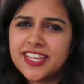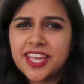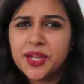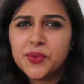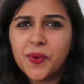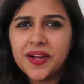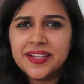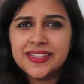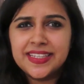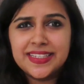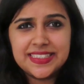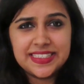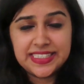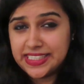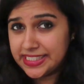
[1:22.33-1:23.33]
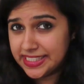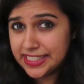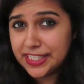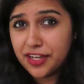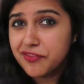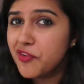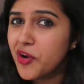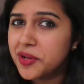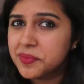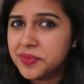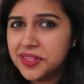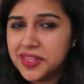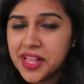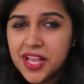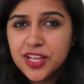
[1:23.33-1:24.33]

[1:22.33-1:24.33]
second one is really affordable.